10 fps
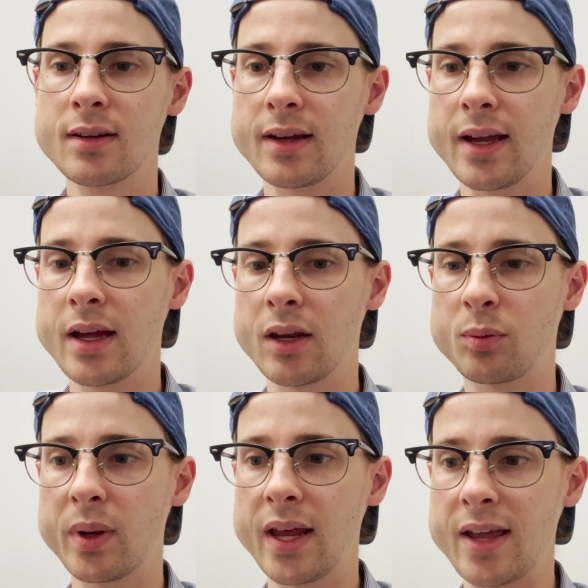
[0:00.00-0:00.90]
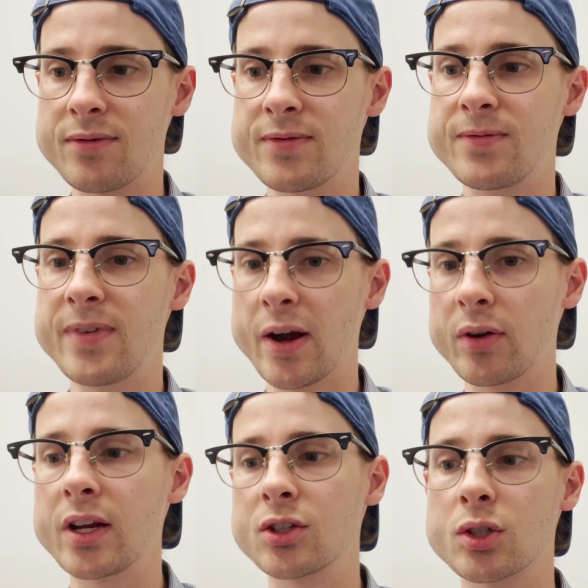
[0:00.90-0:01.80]
and has been a
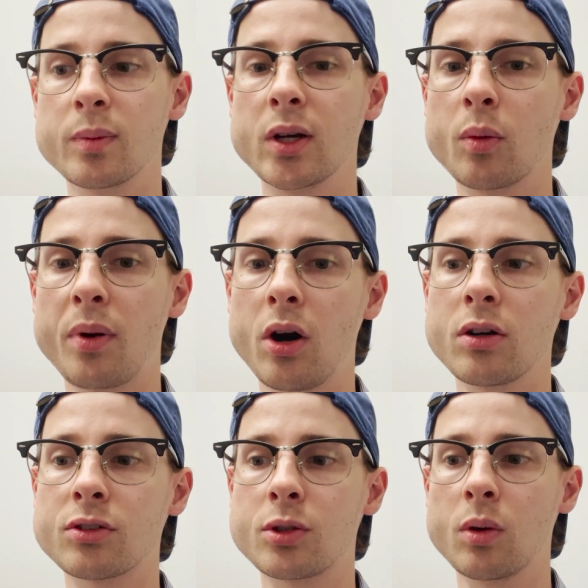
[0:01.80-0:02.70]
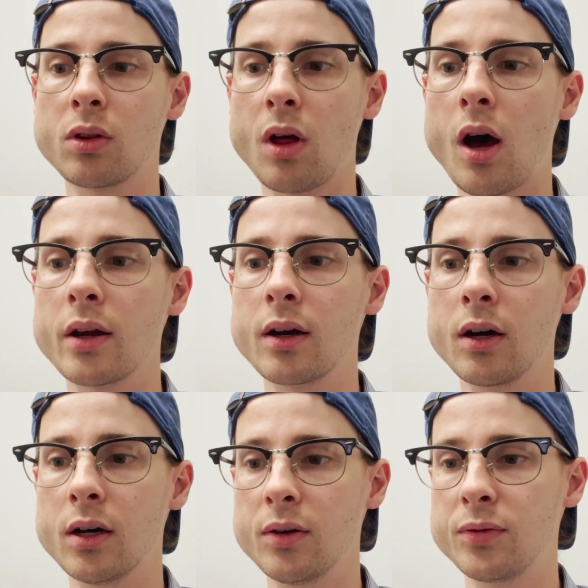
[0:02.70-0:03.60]
very instrumental part to a lot
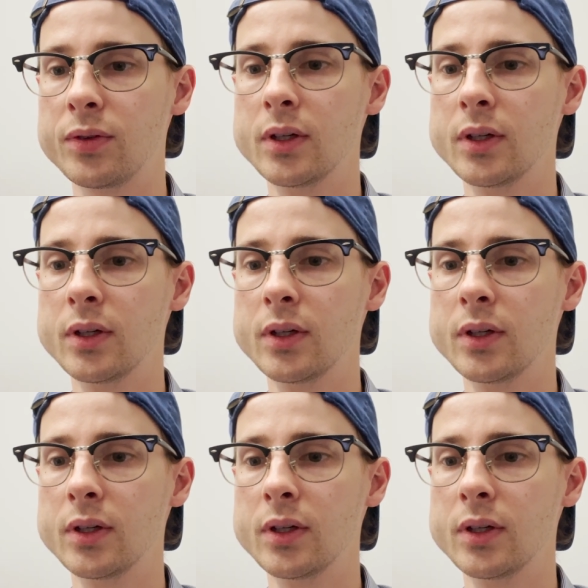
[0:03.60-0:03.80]
of